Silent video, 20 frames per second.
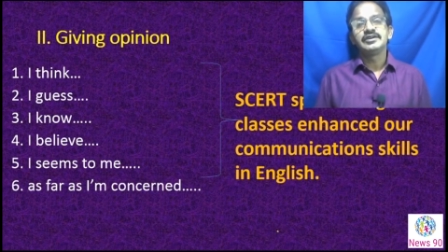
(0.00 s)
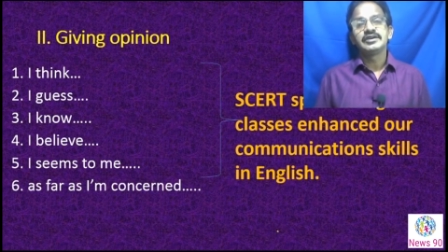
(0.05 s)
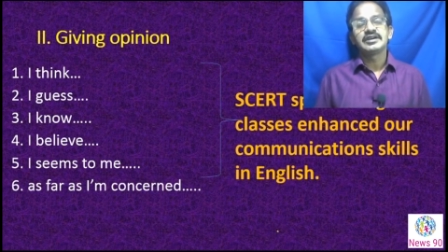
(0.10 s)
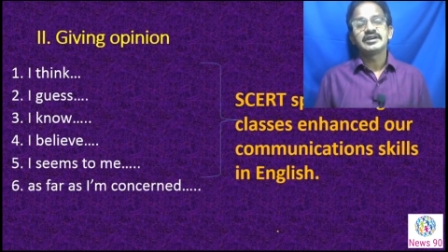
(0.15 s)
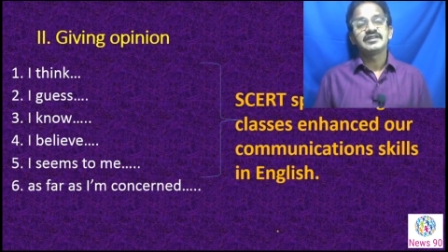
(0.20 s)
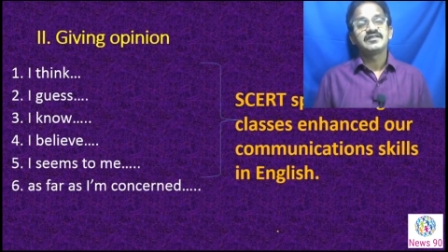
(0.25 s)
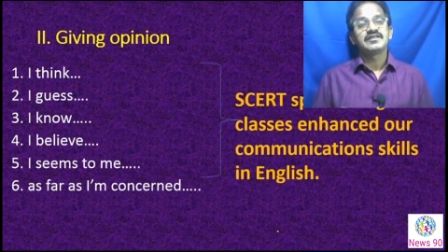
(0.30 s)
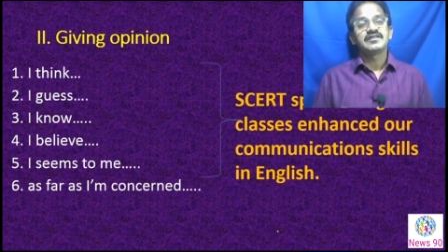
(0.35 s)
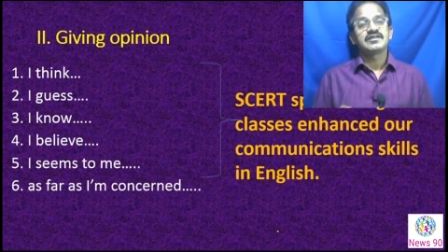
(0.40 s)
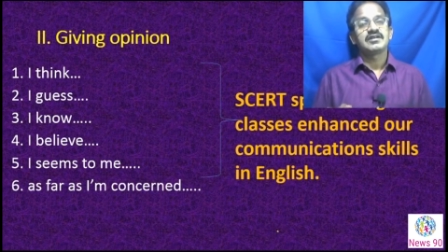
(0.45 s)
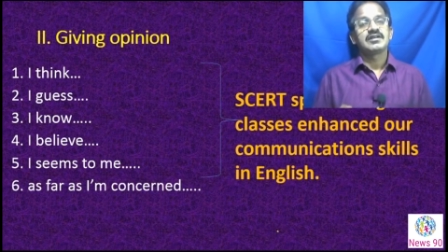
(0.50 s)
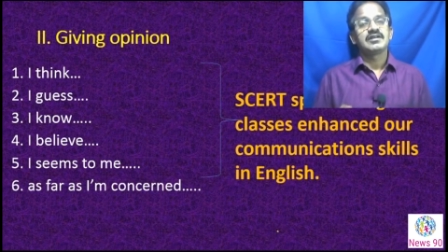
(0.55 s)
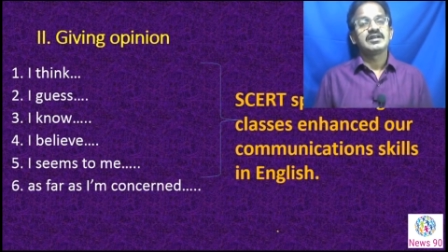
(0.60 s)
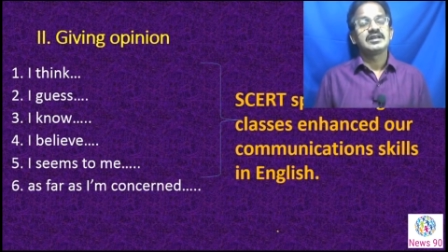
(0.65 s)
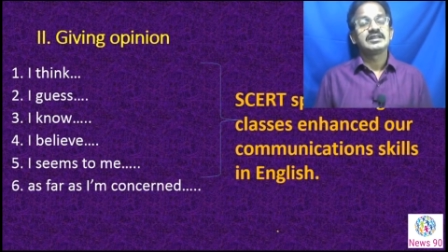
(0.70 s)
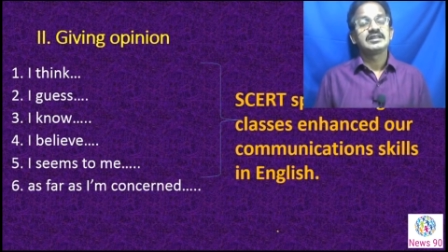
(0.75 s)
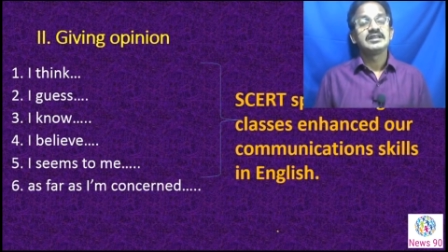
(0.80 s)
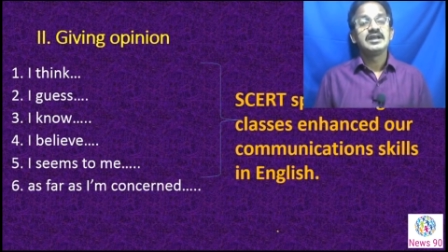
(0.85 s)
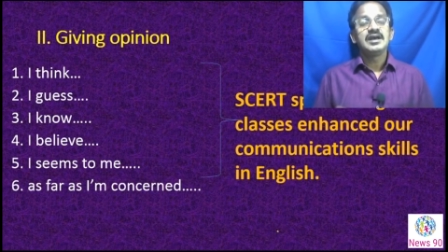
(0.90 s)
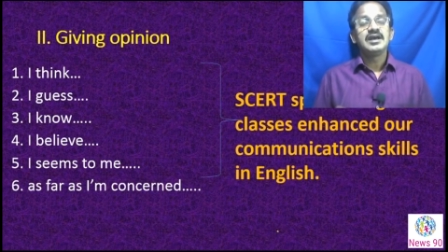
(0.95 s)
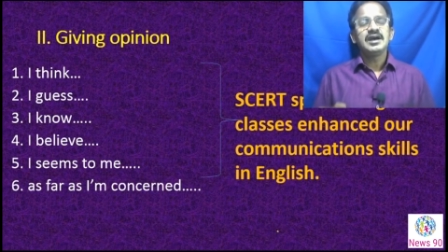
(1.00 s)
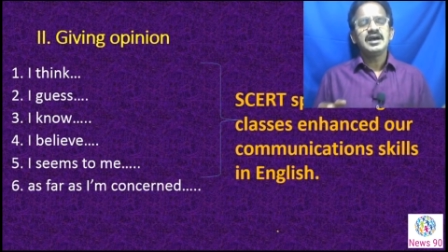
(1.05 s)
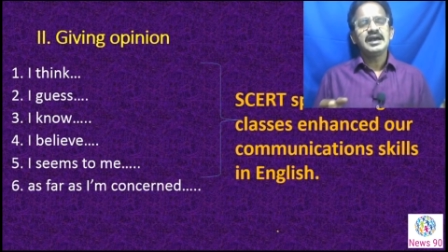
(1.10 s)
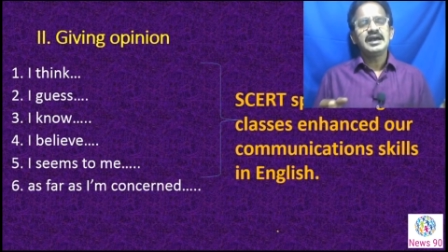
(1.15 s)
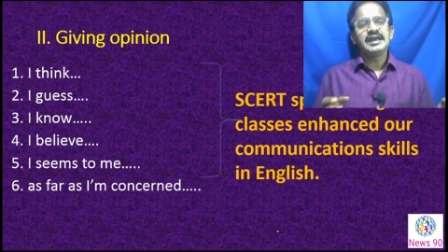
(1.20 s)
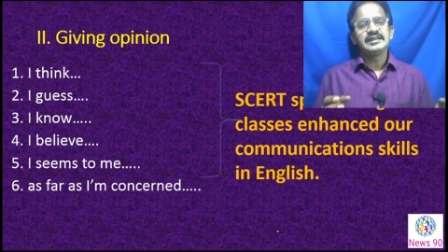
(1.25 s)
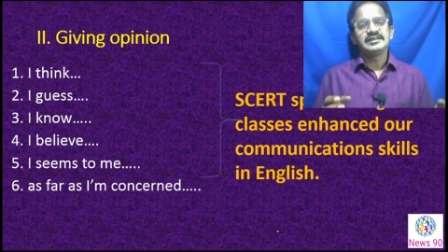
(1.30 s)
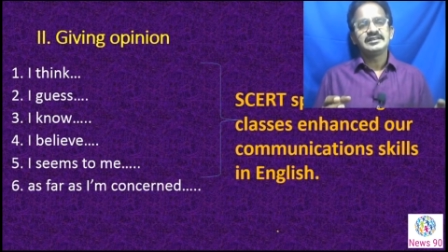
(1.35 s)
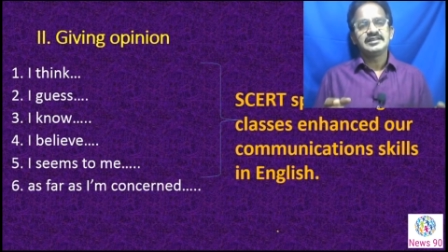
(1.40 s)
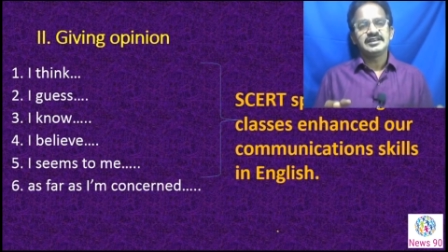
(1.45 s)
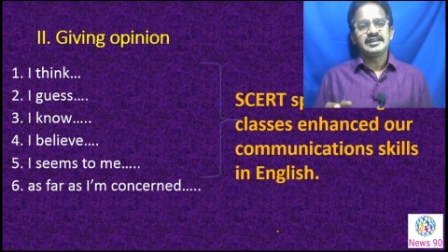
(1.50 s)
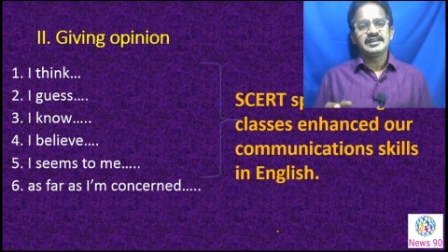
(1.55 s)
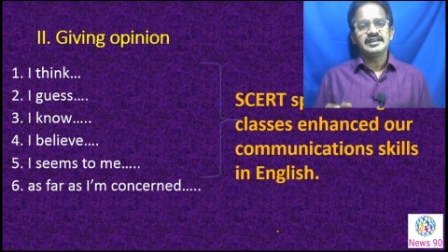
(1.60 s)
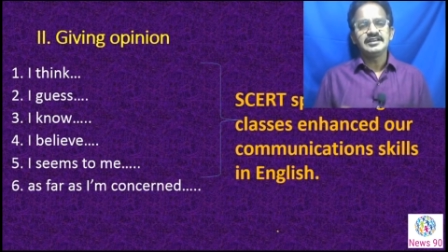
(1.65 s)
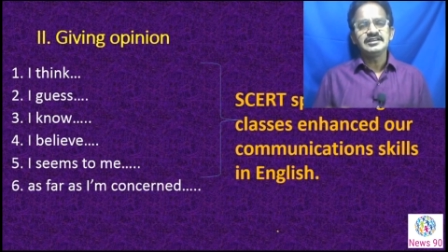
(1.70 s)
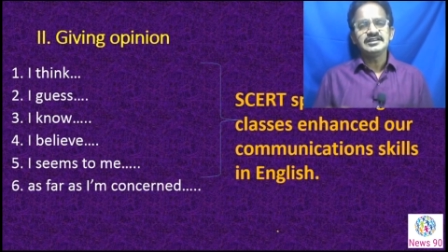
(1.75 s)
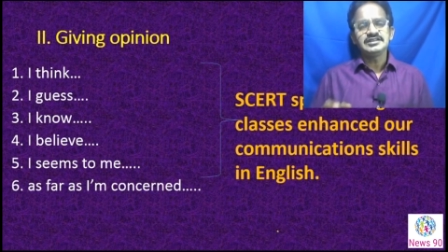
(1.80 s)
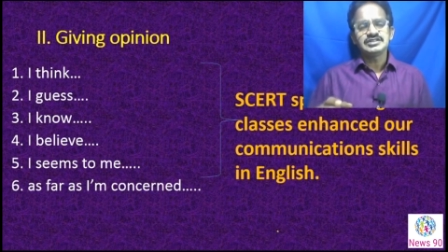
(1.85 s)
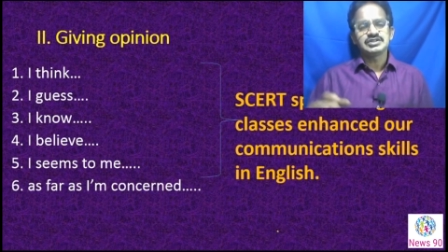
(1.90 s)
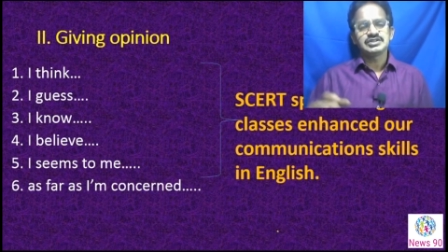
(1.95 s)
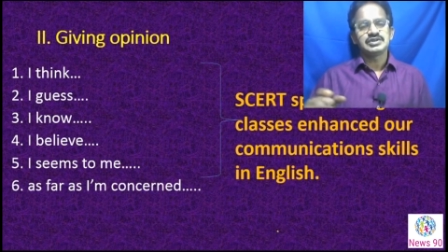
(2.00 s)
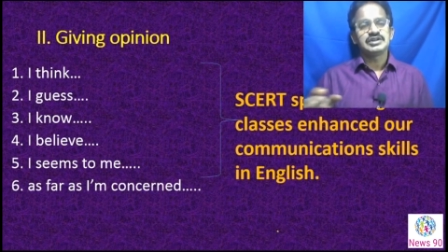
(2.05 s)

you can start like I think